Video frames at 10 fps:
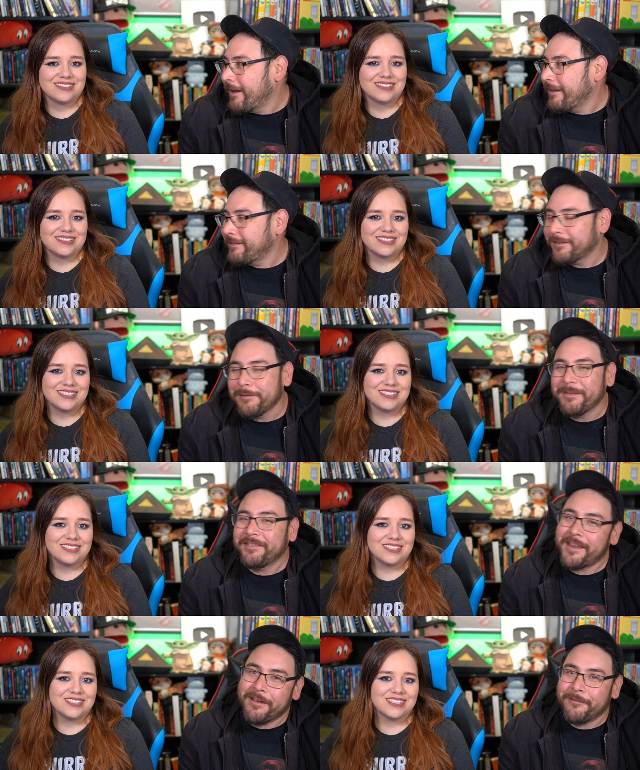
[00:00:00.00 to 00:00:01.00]
Speaker 1: uh, it's going to be
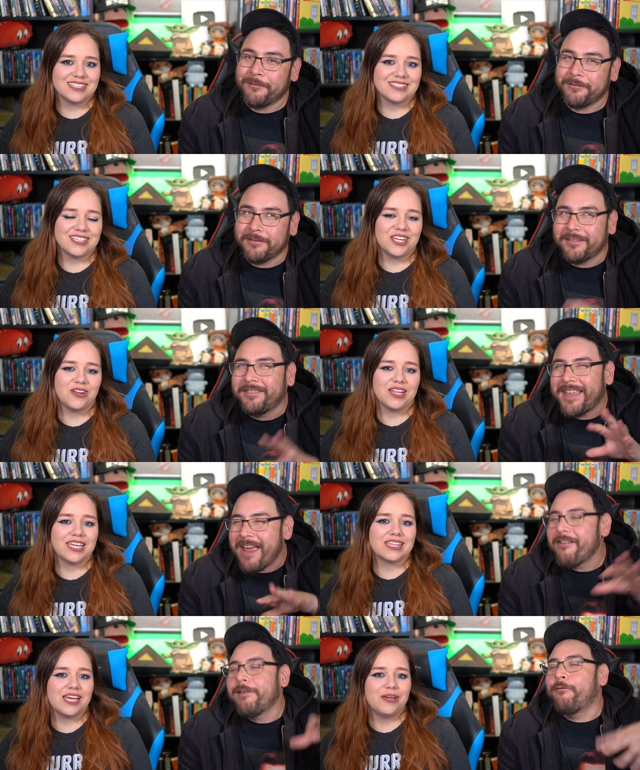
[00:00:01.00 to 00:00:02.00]
scary, you know,
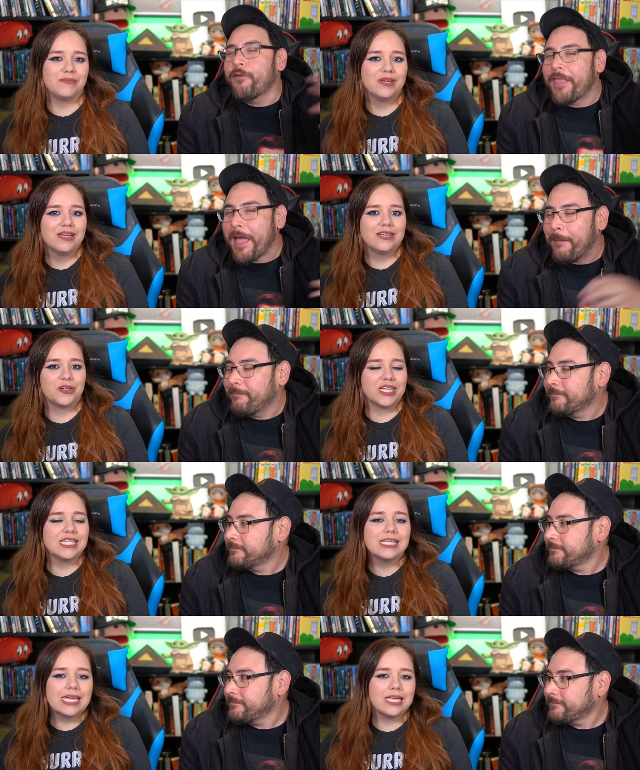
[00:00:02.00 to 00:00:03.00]
scary like the for them.
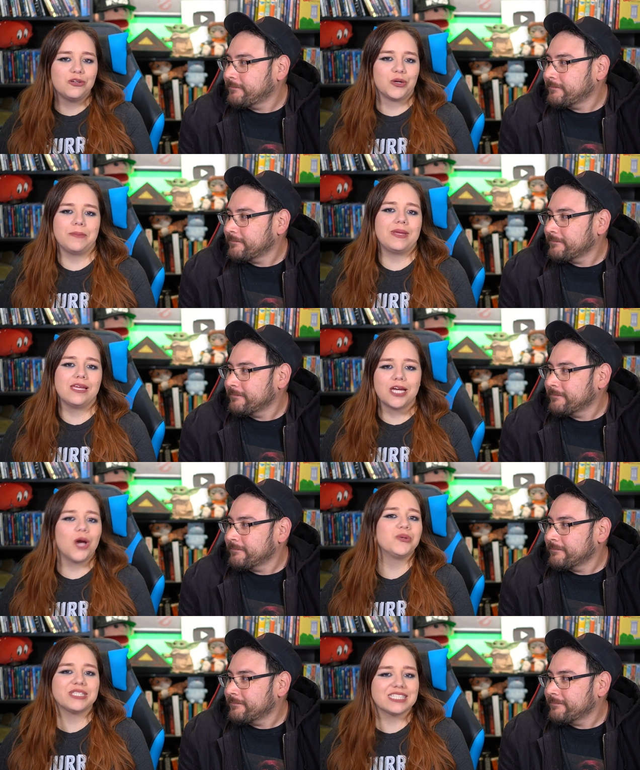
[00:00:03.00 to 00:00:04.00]
Grin, grimming
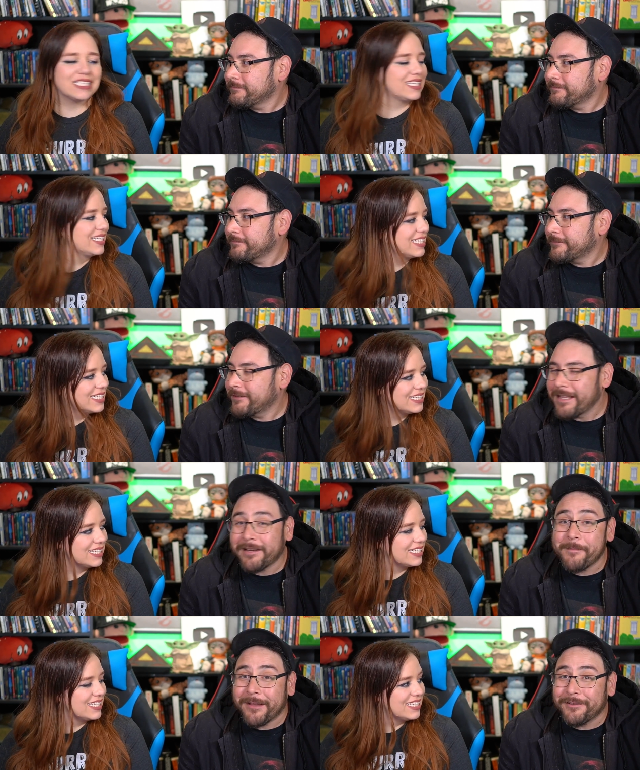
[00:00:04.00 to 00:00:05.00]
ghosts. They
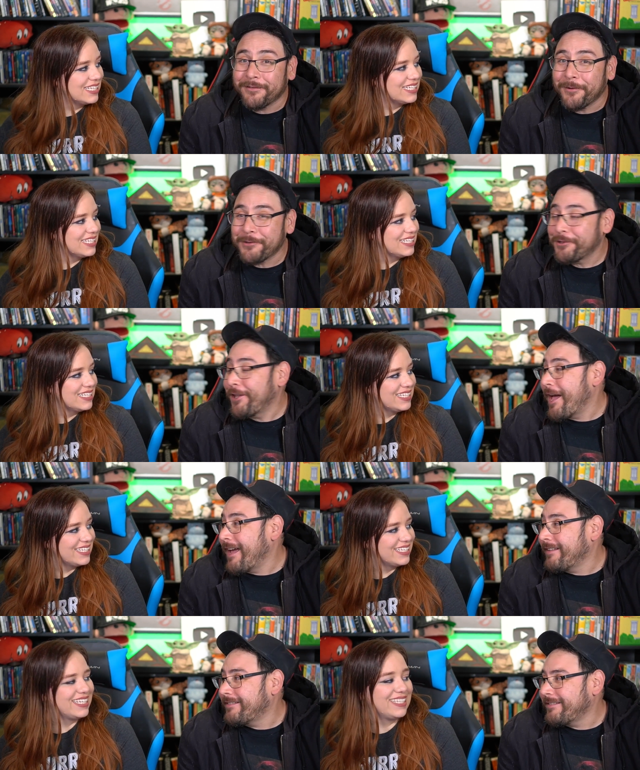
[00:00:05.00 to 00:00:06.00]
come out to
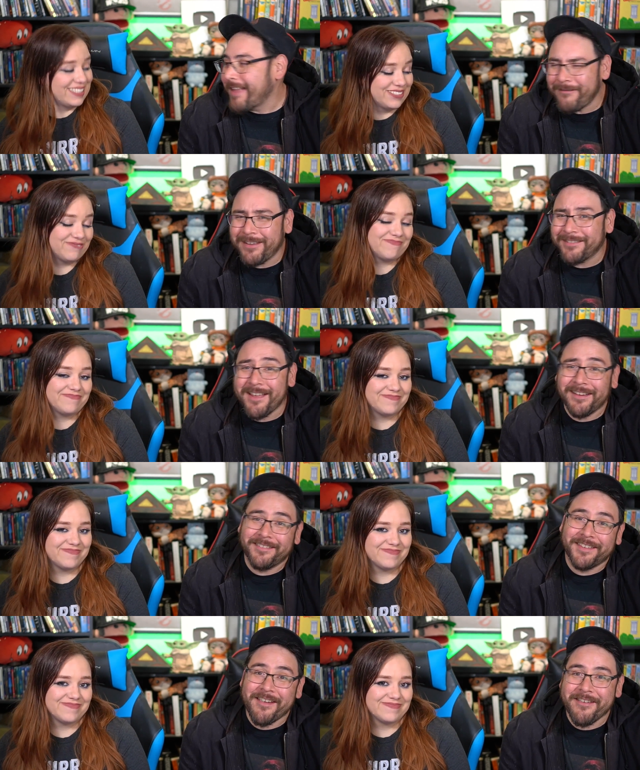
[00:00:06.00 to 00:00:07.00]
socialize. I mean, it's not
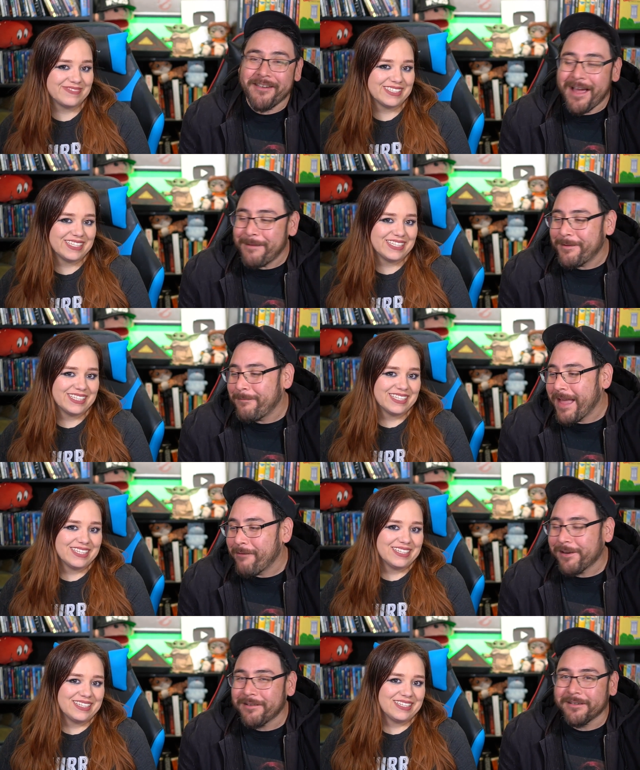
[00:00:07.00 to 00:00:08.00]
a scary ride, but
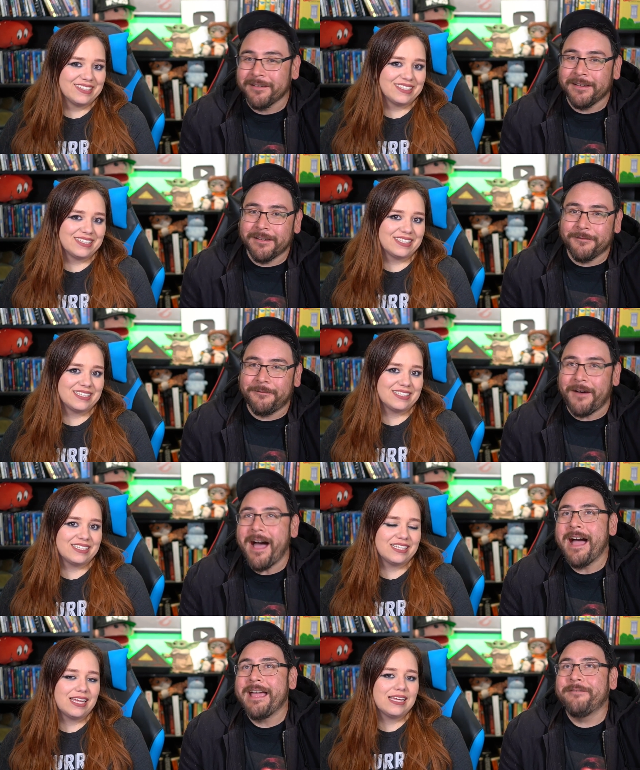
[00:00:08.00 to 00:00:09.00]
man, when you're
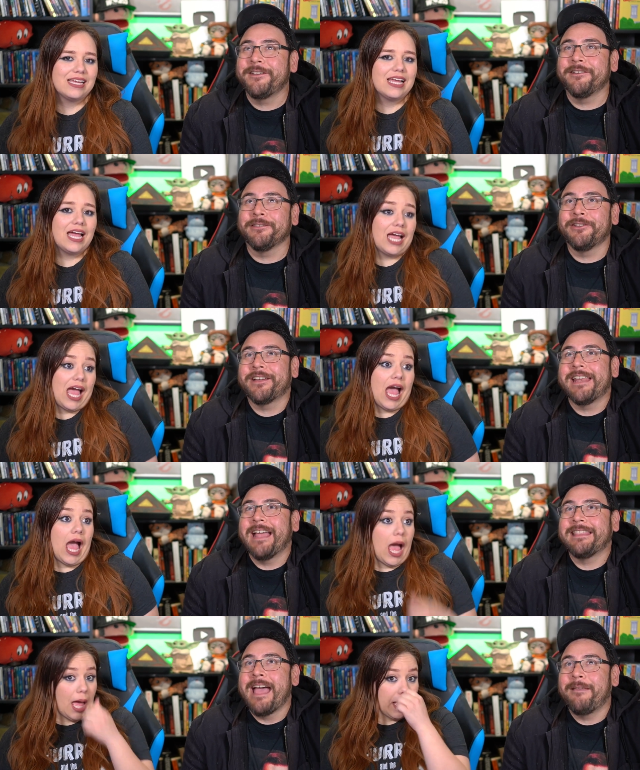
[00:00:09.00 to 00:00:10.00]
five and you're looking
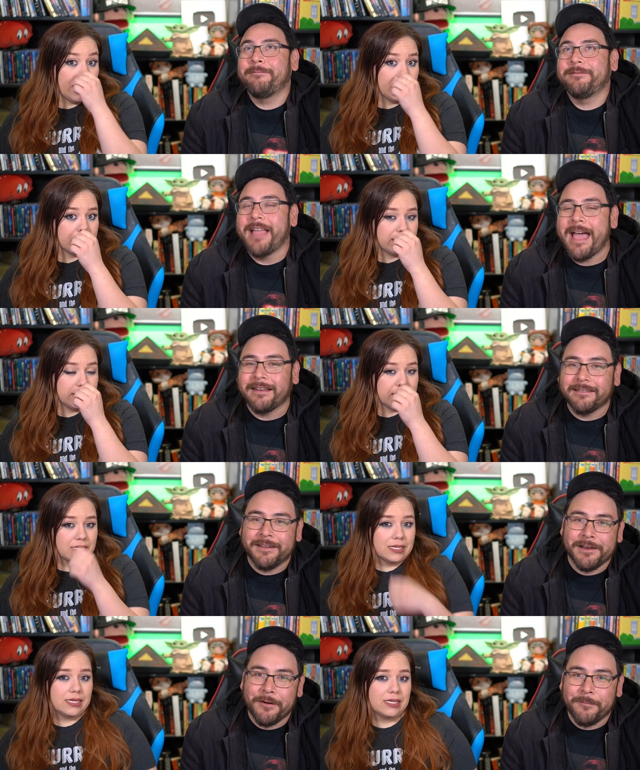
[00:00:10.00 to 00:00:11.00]
at that that
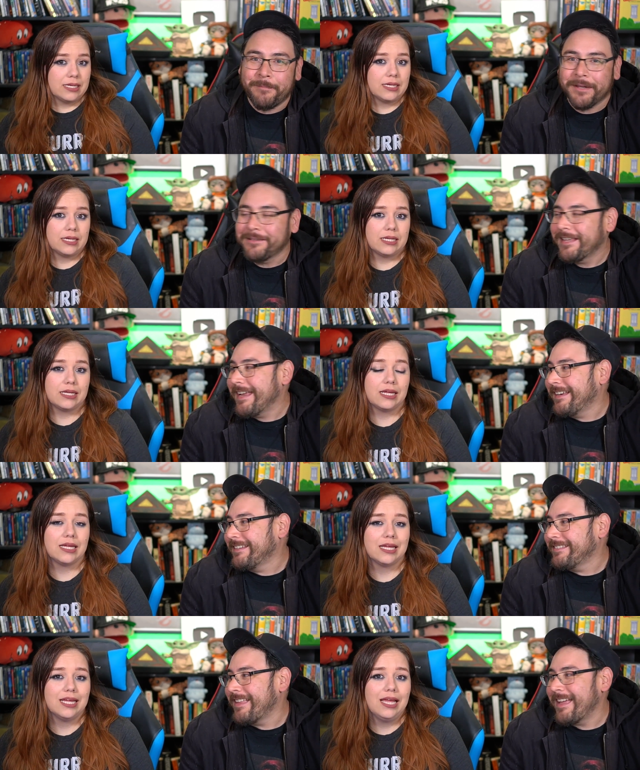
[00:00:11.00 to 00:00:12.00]
you know building,
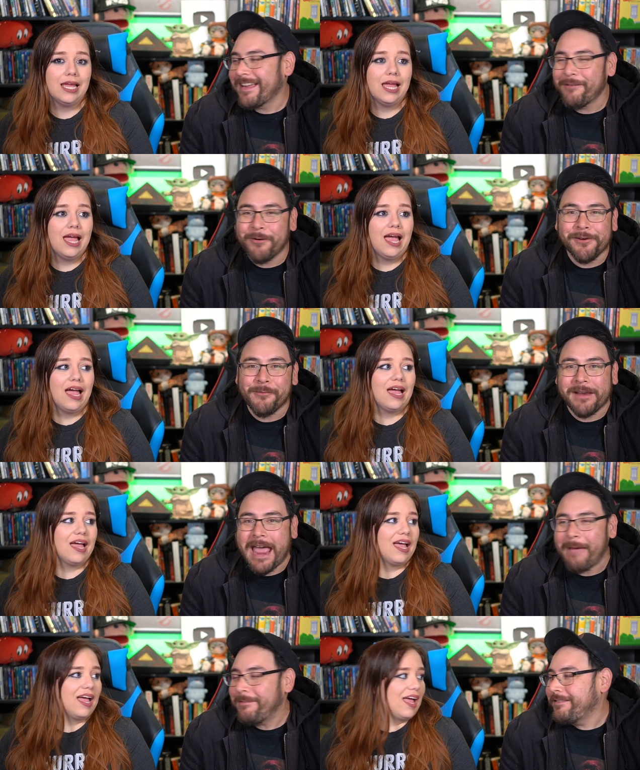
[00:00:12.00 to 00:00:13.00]
and it's like, I wonder what
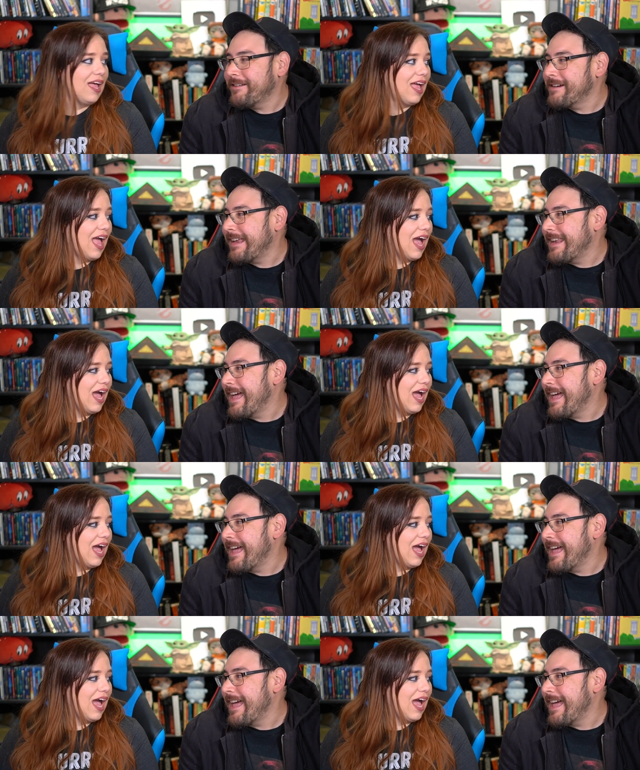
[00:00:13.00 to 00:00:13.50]
happens here at